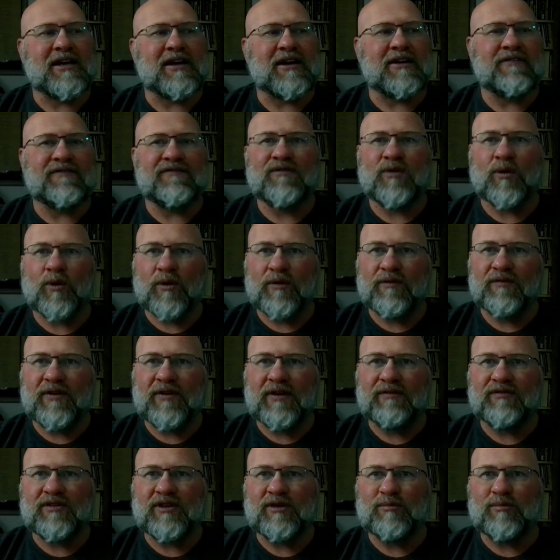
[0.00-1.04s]

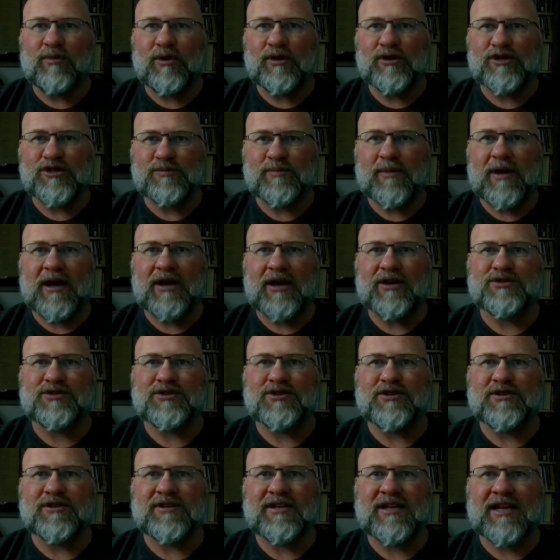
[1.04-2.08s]
450
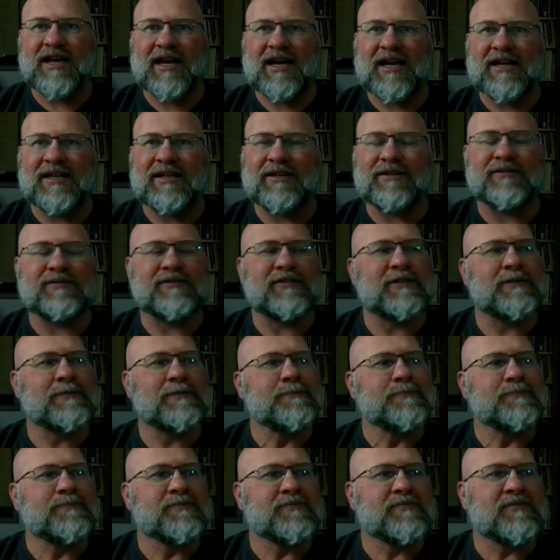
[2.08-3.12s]
Bushmaster and kind of
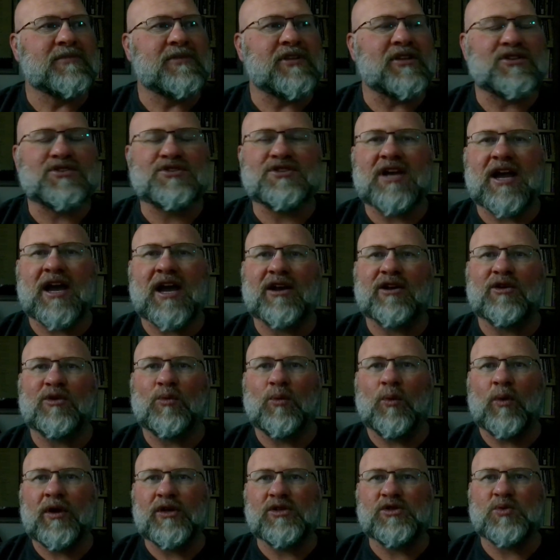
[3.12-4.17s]
decide on
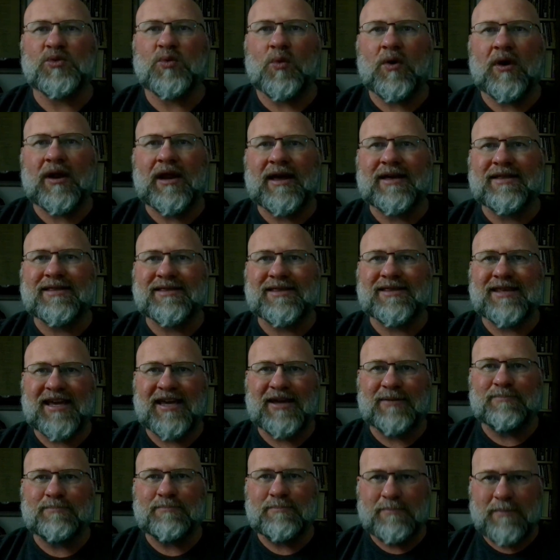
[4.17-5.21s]
which one I think
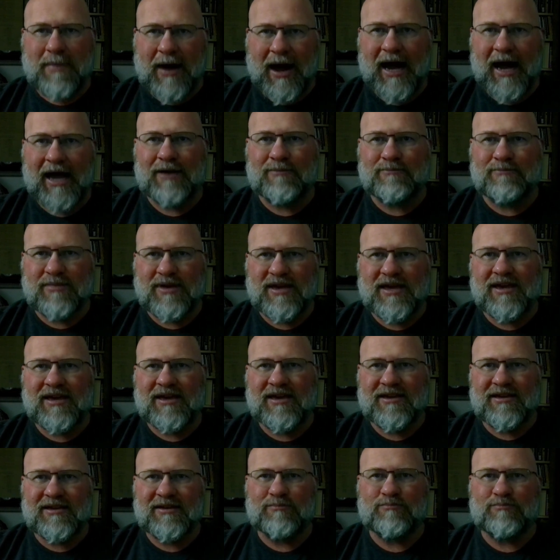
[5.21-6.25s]
might be
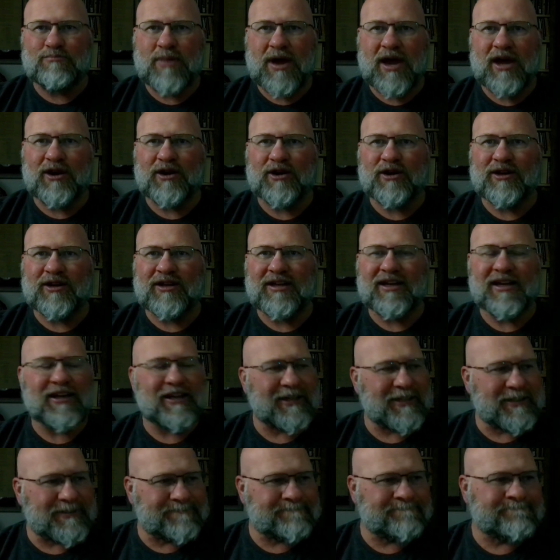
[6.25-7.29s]
better
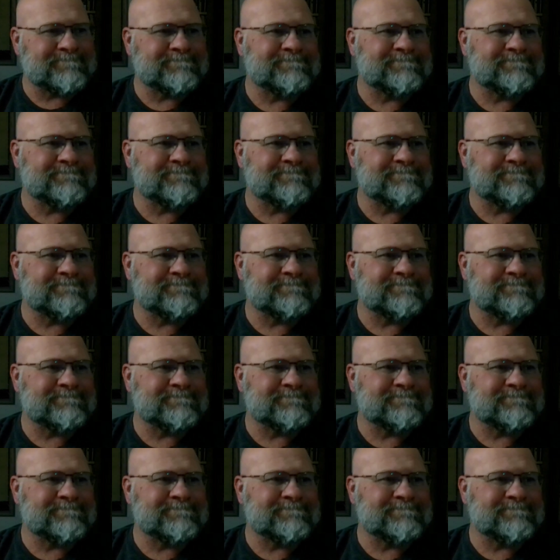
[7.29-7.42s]
gun.